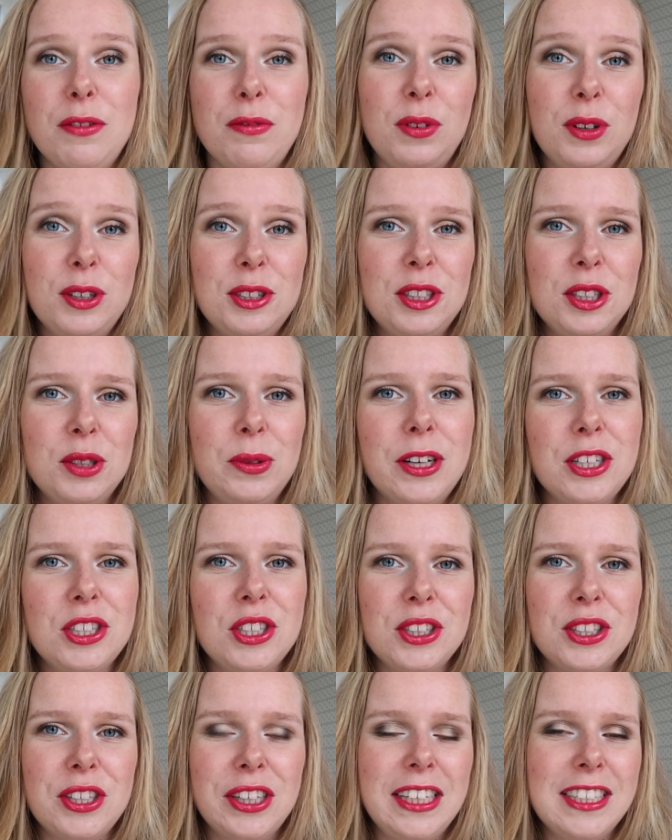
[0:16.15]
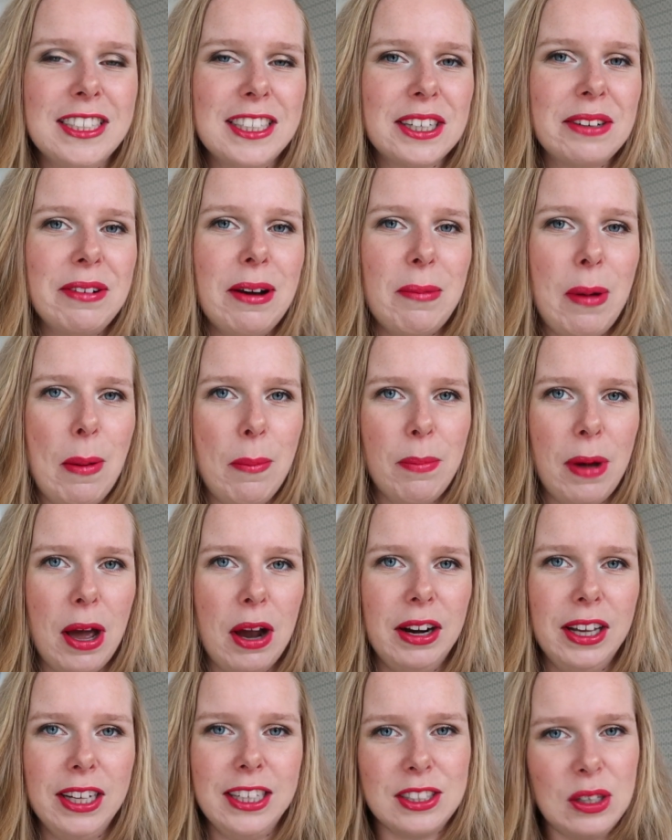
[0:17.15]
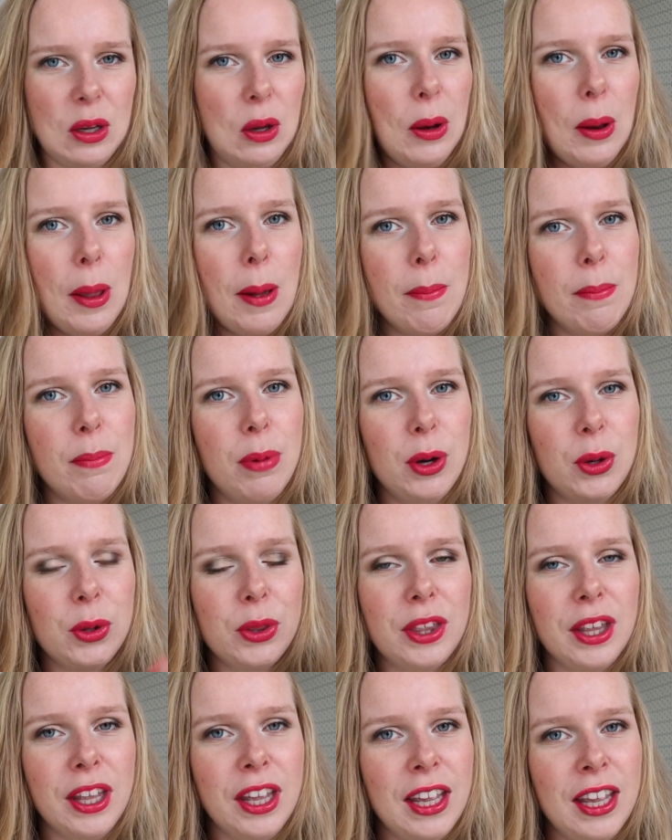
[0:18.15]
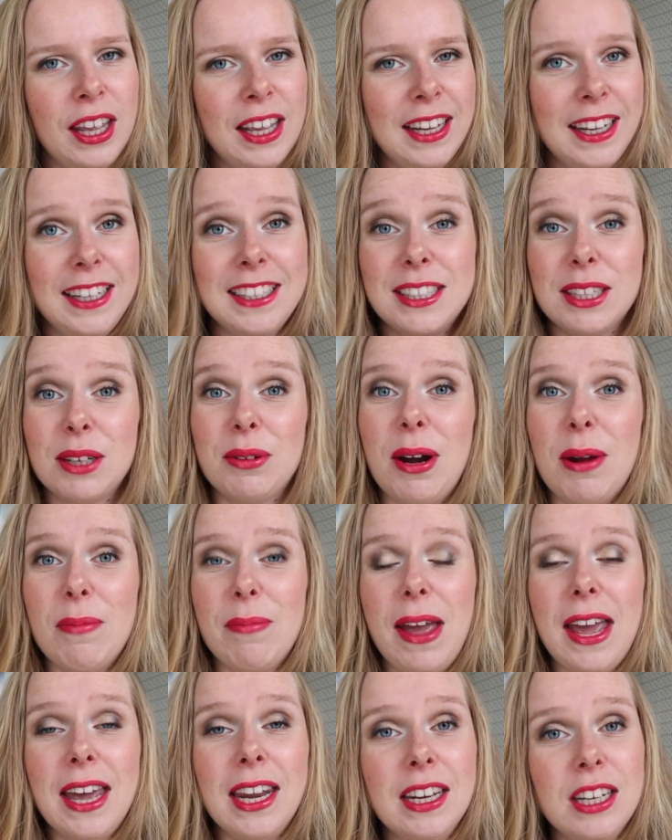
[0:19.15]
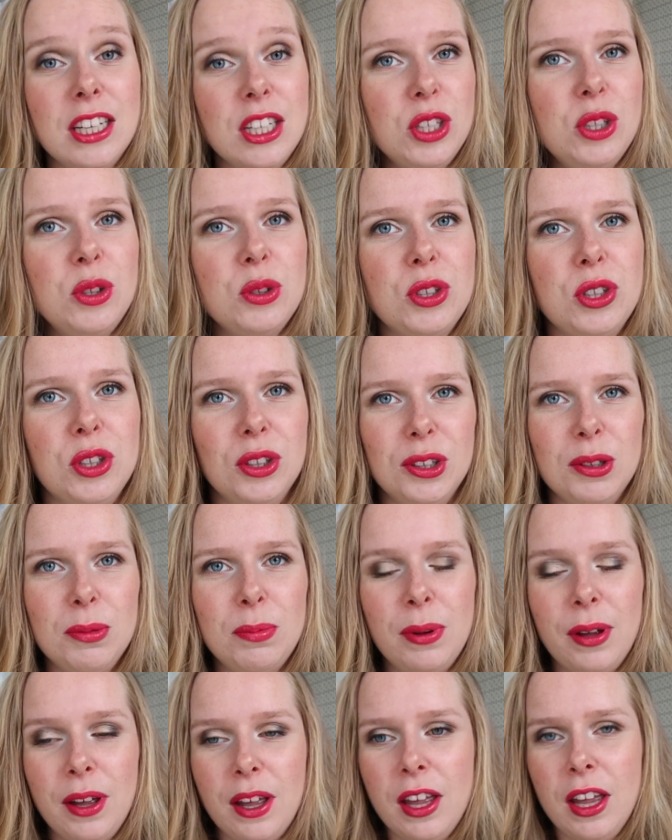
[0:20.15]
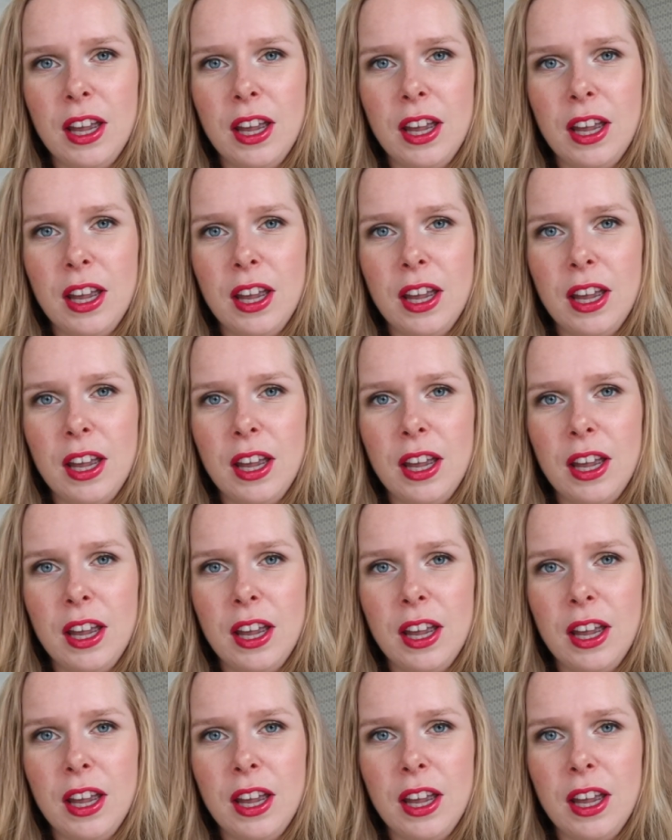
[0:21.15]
The first two are just on Instagram and Paula is on both Instagram and YouTube.